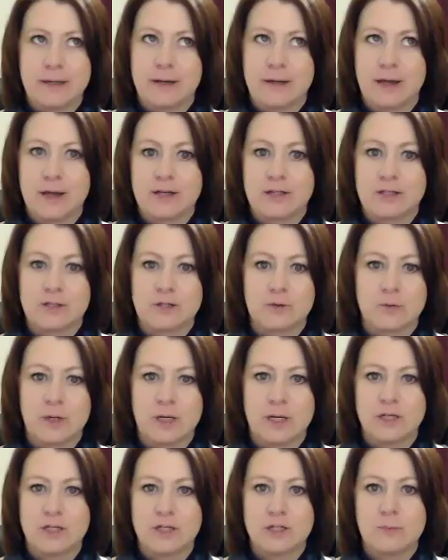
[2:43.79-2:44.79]
Not a
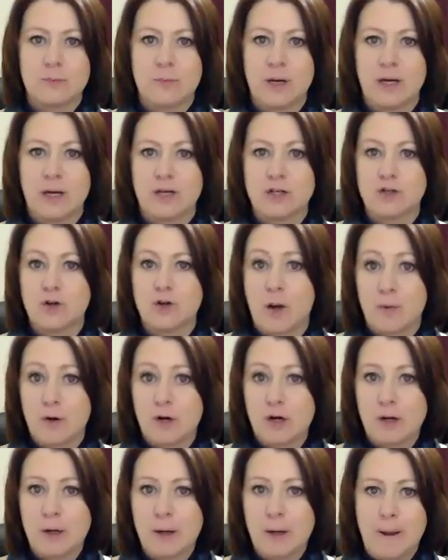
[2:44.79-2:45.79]
syringe, but a
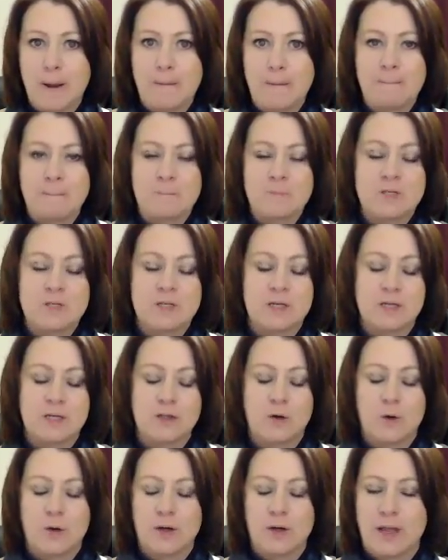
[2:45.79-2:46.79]
dropper, to get
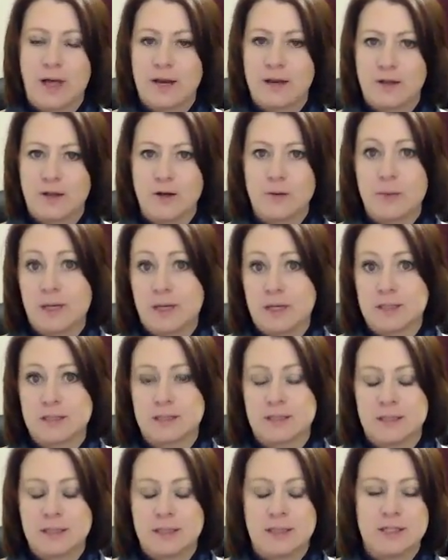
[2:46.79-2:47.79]
the oil out of there, because
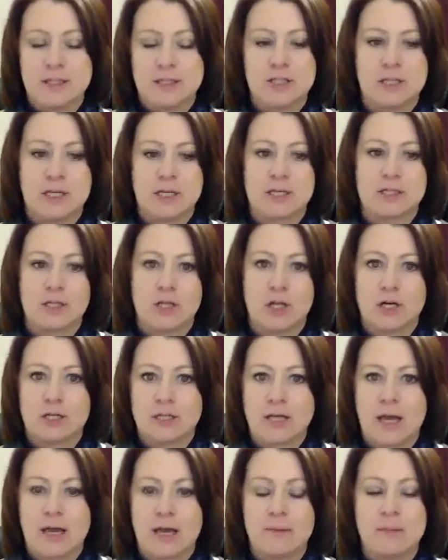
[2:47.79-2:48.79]
it just takes a long
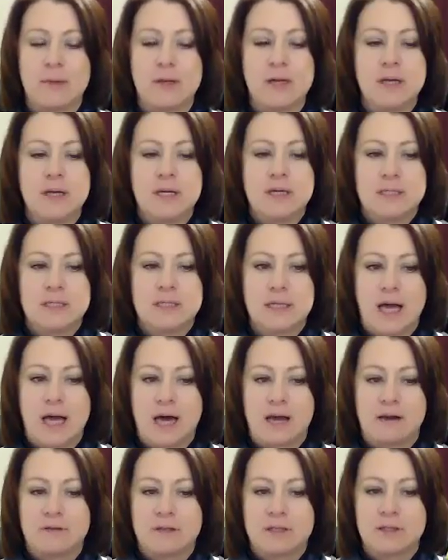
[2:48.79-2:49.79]
time to get
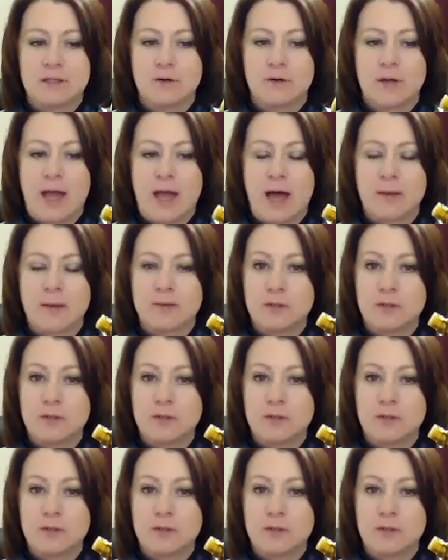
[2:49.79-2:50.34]
out of this little cap.